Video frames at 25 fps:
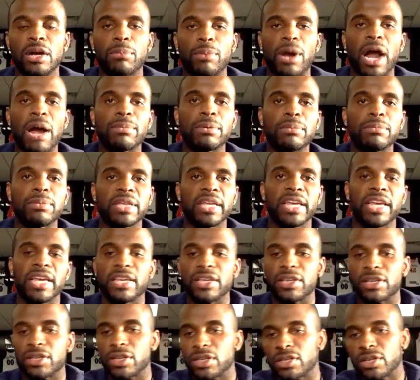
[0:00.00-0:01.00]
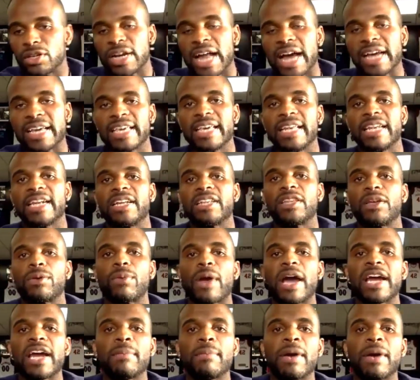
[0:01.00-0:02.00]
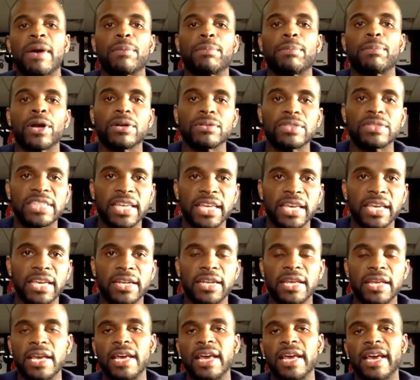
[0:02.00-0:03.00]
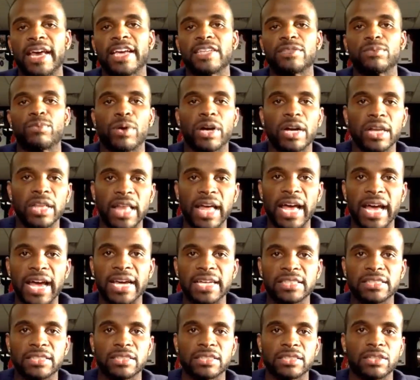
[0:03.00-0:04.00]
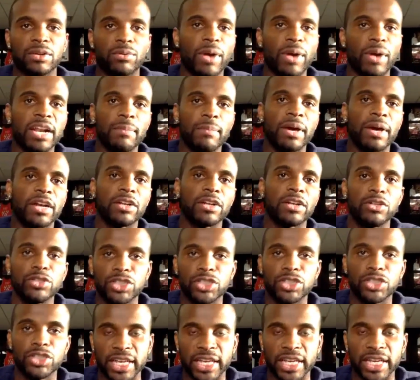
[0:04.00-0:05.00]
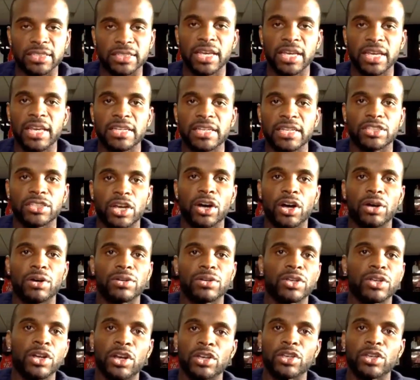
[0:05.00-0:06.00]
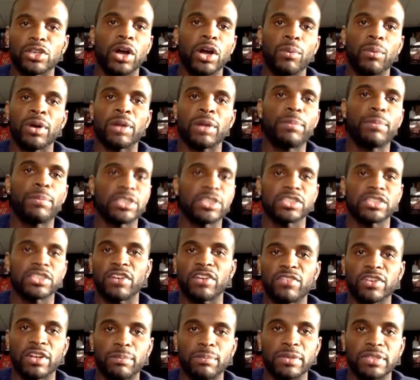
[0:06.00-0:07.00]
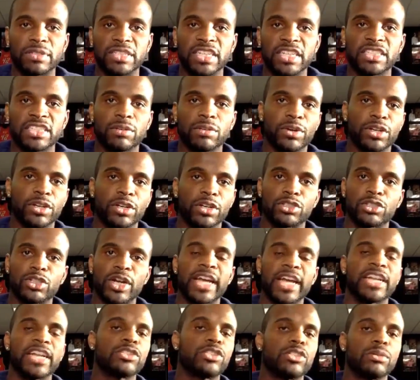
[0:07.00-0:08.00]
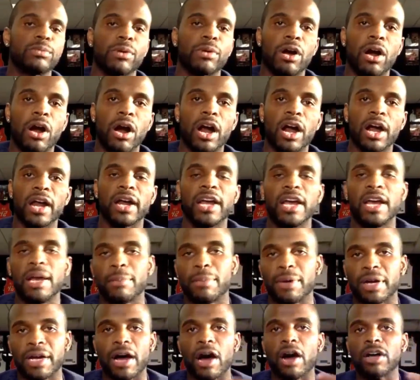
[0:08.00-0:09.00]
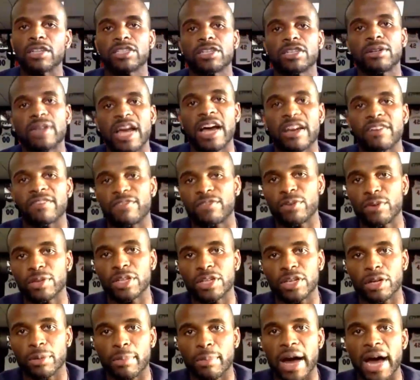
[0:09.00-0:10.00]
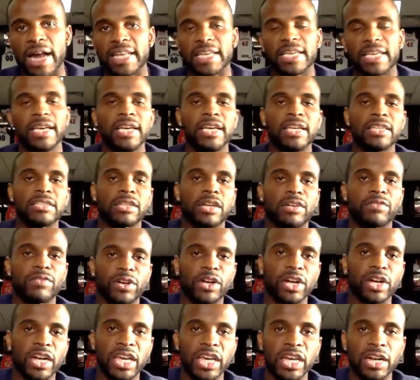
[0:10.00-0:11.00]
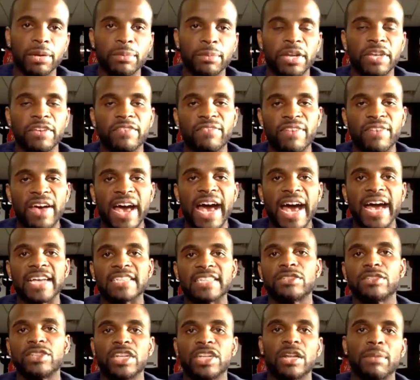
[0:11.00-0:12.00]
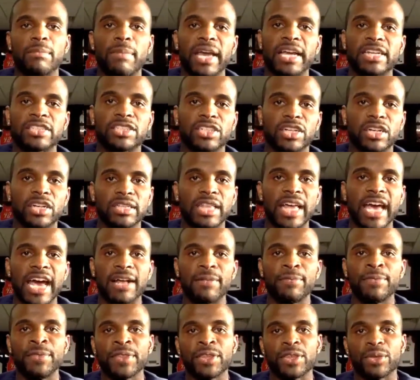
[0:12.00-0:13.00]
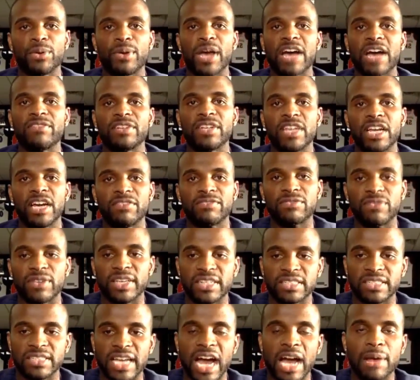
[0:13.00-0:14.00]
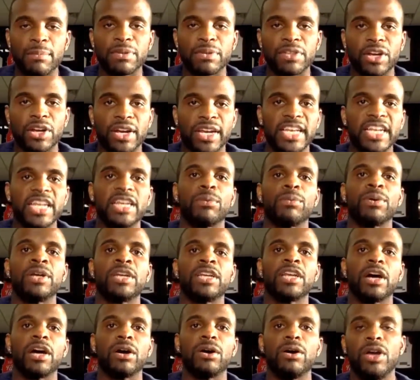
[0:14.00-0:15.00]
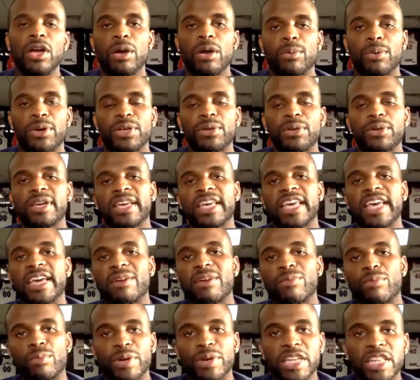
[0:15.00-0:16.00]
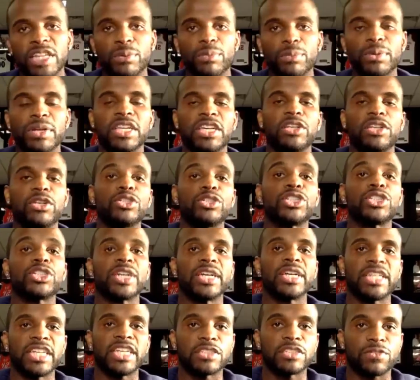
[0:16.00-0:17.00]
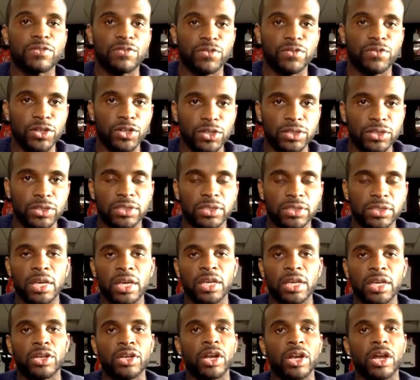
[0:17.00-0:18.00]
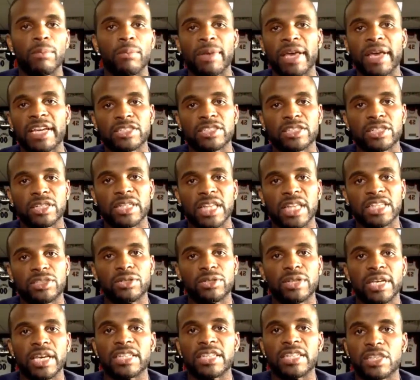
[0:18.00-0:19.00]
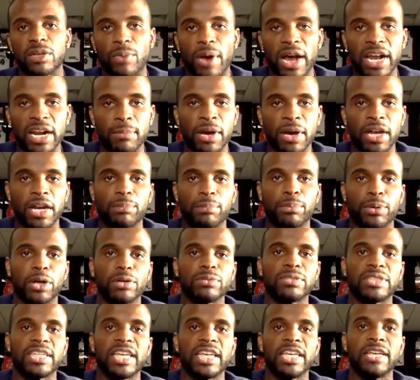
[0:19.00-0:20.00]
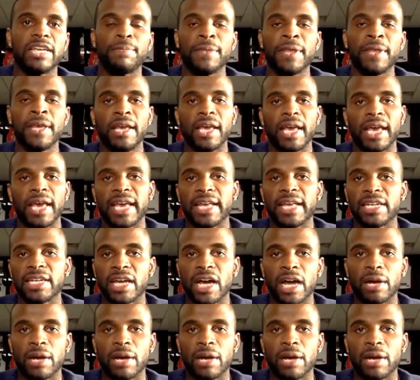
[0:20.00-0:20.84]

probably you're not getting the right amount of protein as well as the right amount of nutrients. So, you don't want to put yourself in a position where you're training super hard, but also not fueling your body. So if you're going to intermittent fast, you need to make sure that you have enough time in your eating window where you can get really, really nutrient dense foods, making sure that you get the right amount of protein and,